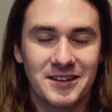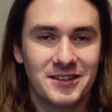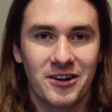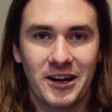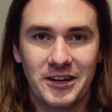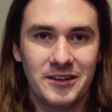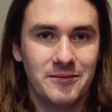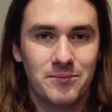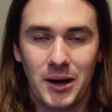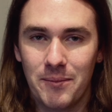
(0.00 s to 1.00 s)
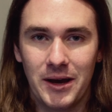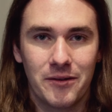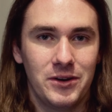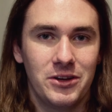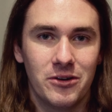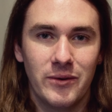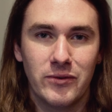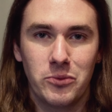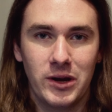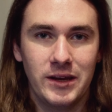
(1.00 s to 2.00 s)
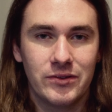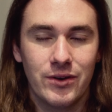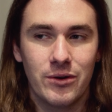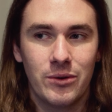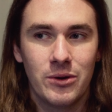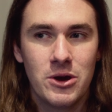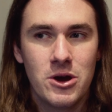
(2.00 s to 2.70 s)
trying to pump out a video every week. So